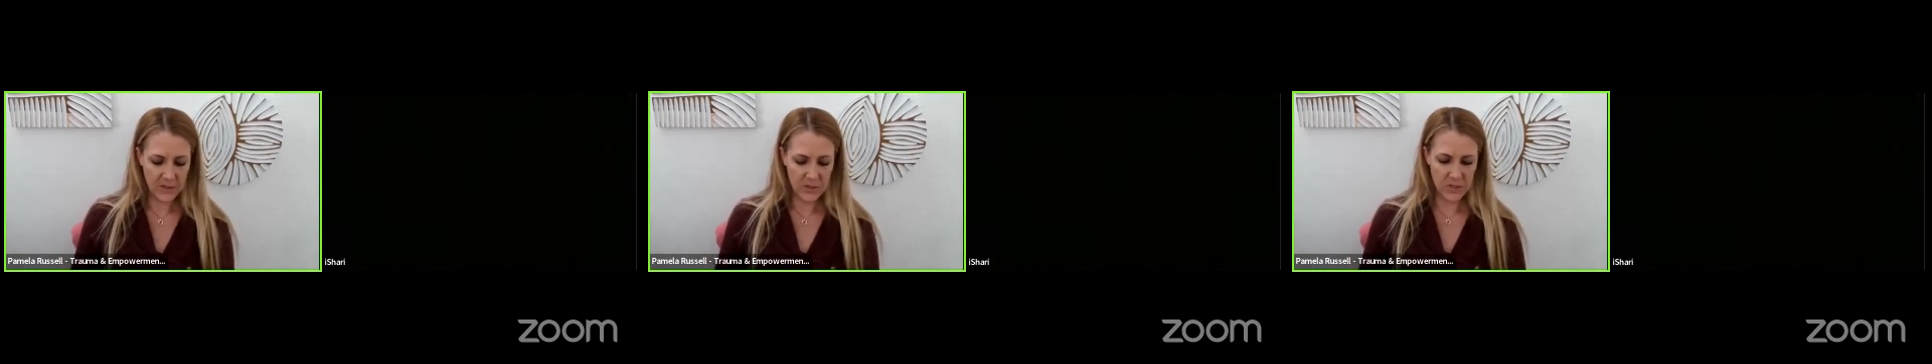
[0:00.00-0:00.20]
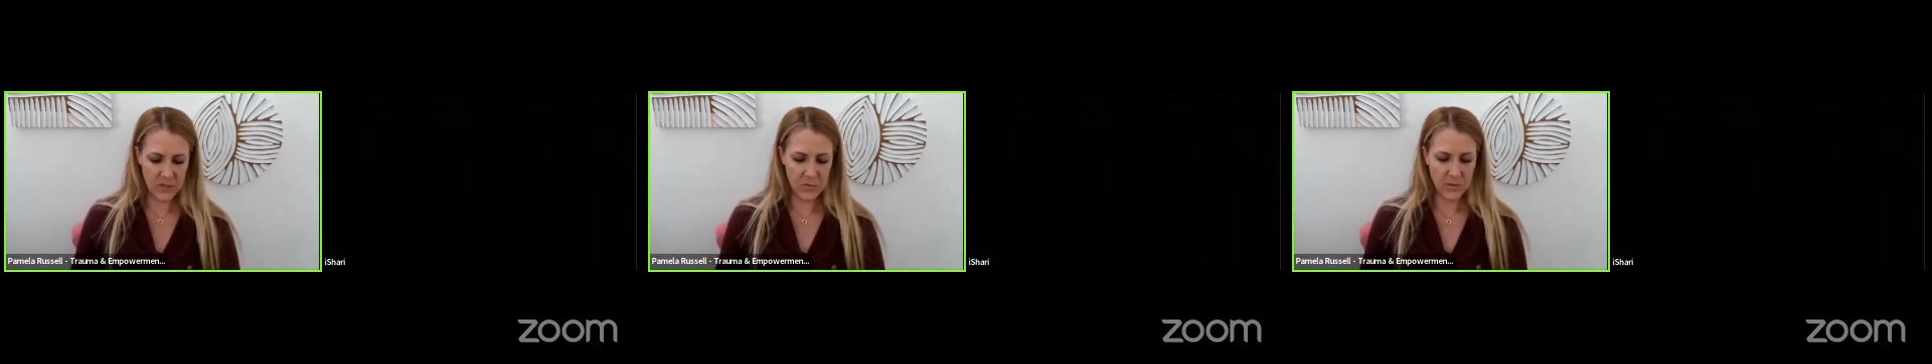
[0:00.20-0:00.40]

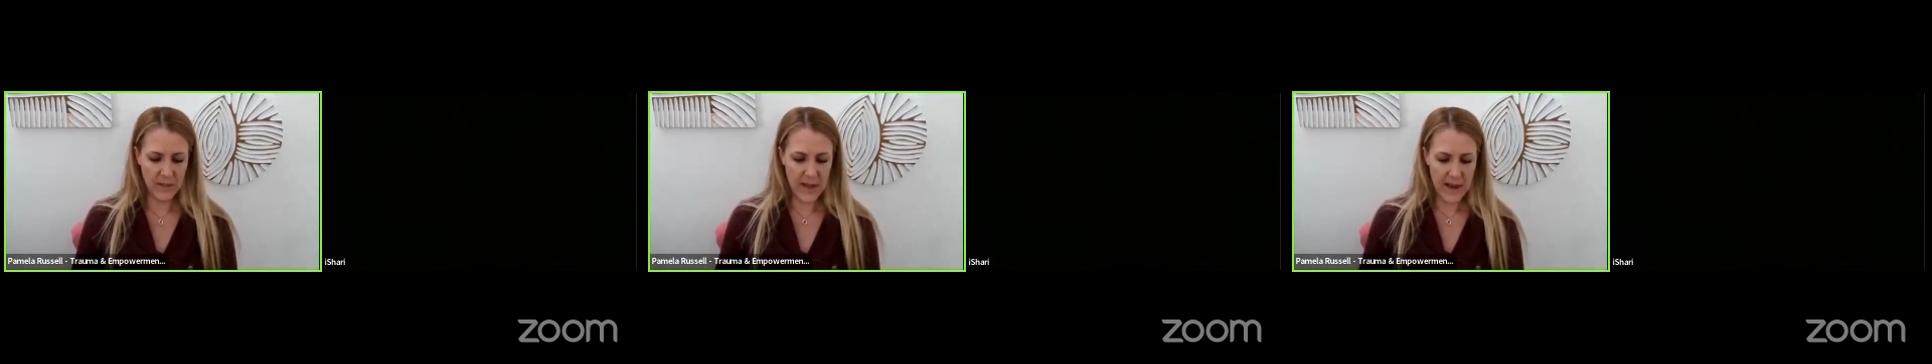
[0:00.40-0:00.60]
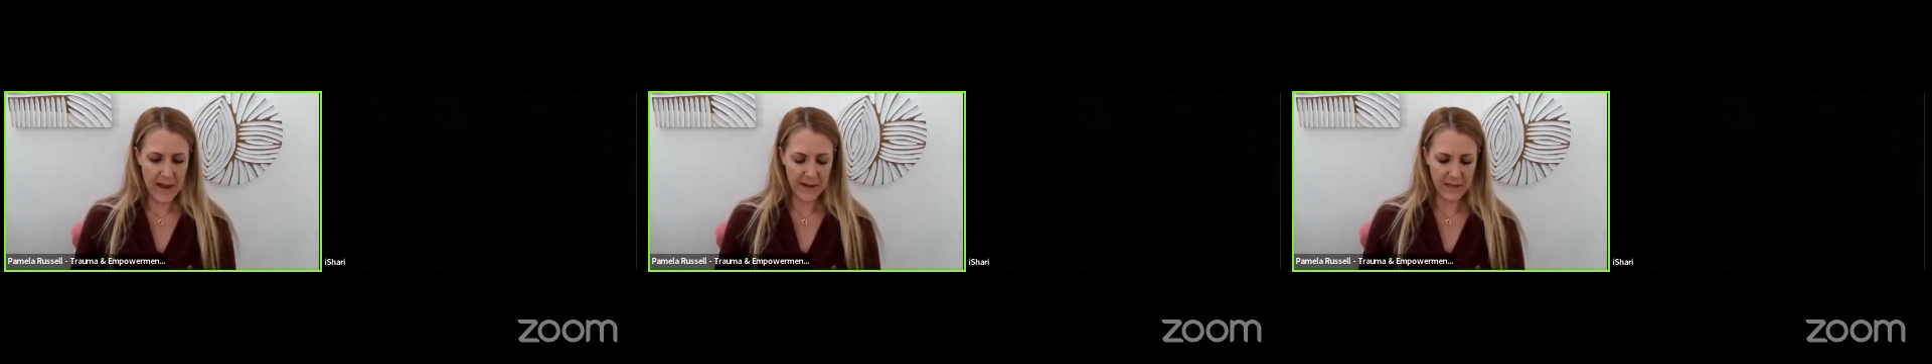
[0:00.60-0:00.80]
just
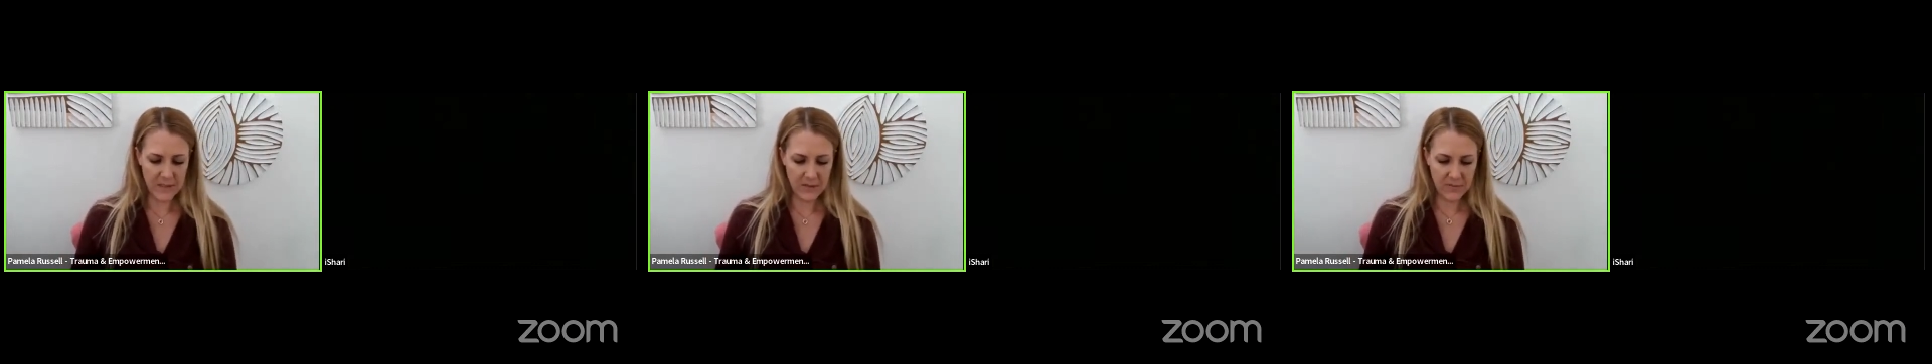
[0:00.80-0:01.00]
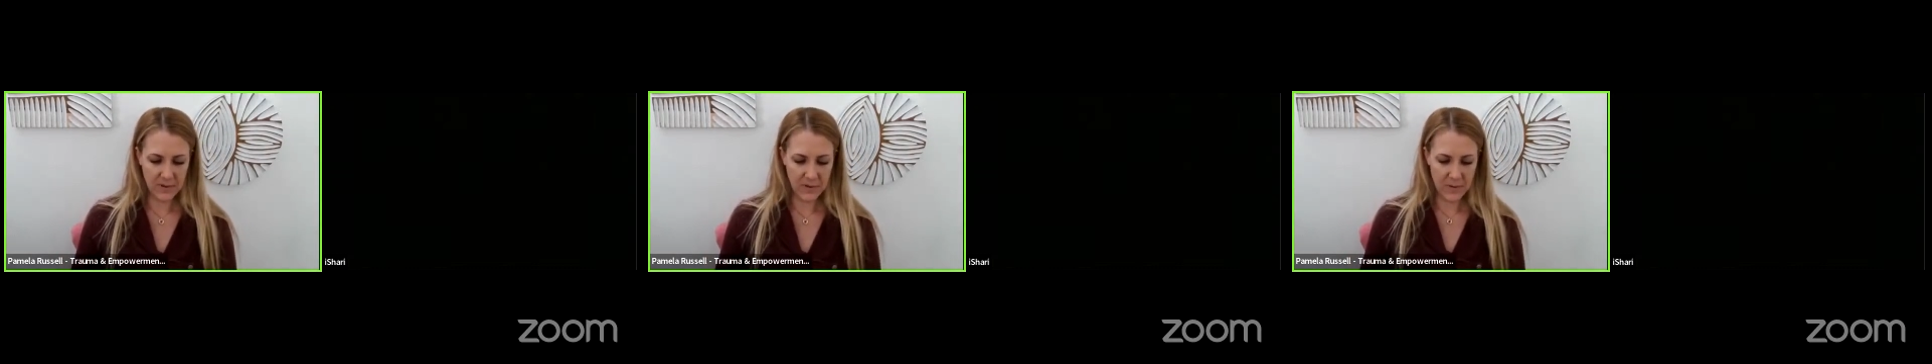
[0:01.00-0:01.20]

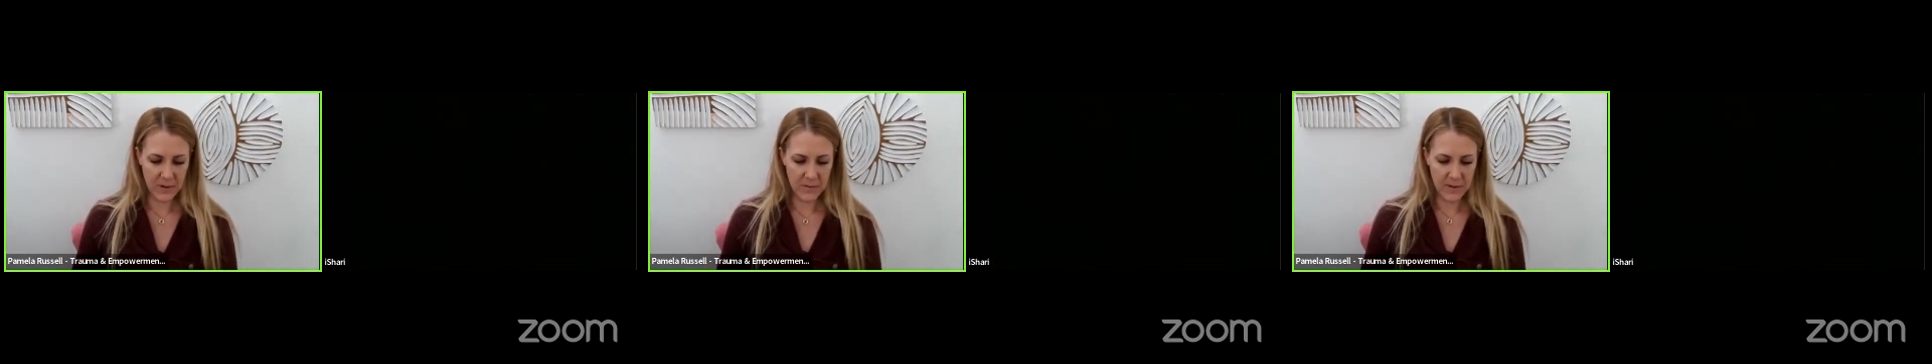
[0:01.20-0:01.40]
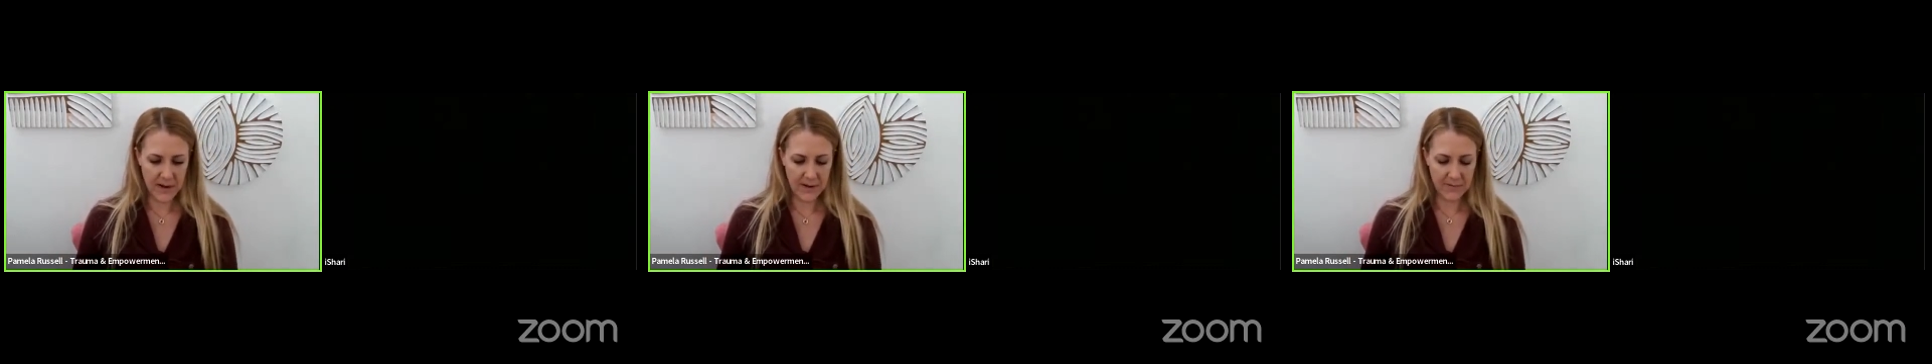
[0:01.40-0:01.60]
relax for a
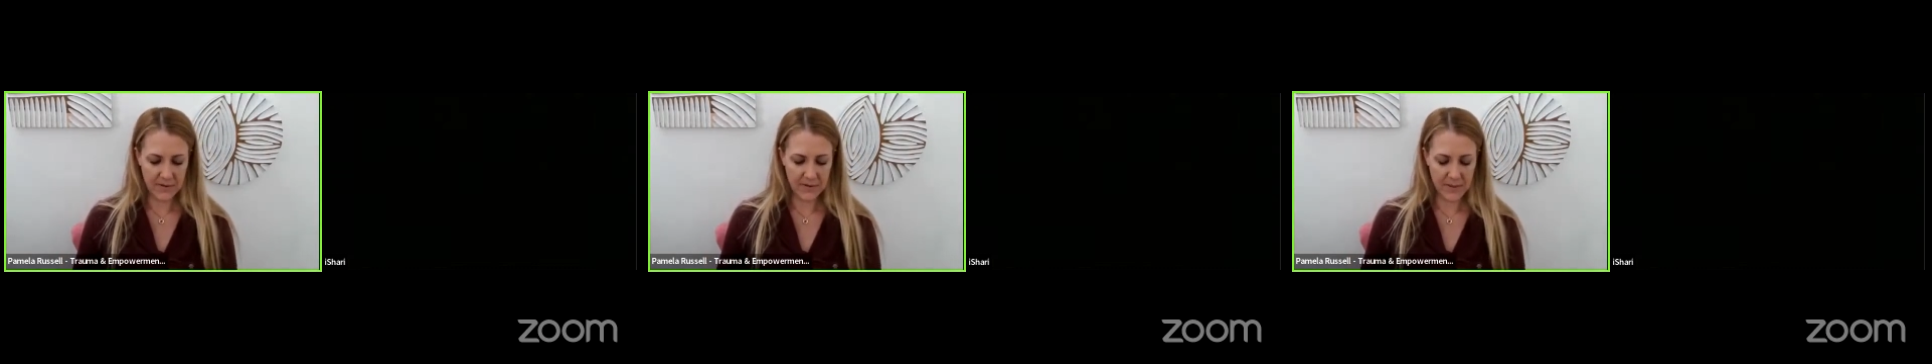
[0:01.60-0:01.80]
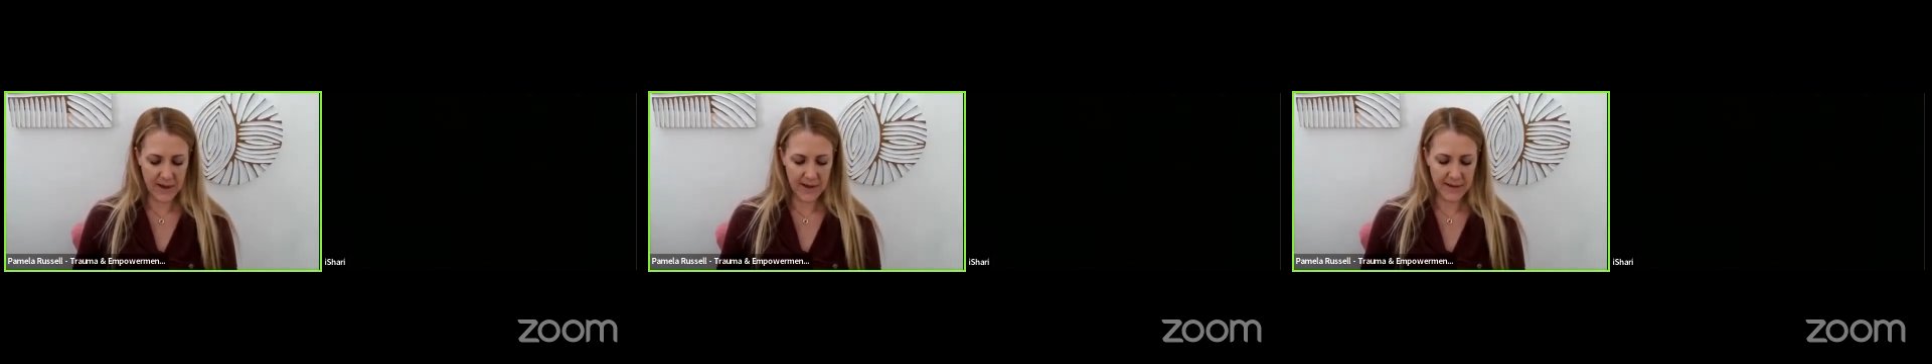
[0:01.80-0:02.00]
moment
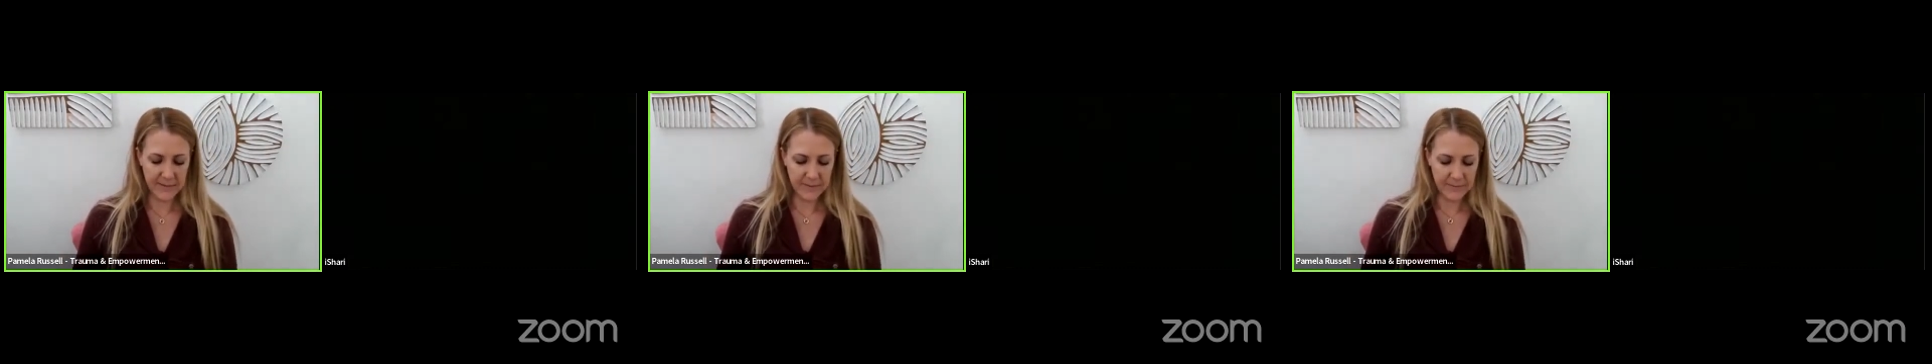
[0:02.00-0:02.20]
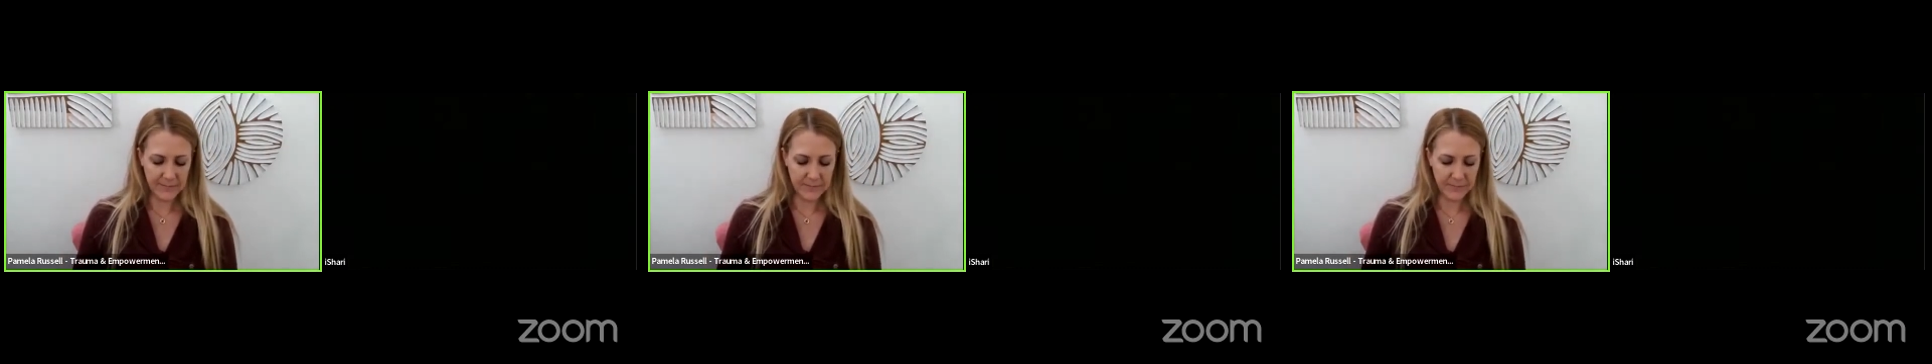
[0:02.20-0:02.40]
after that.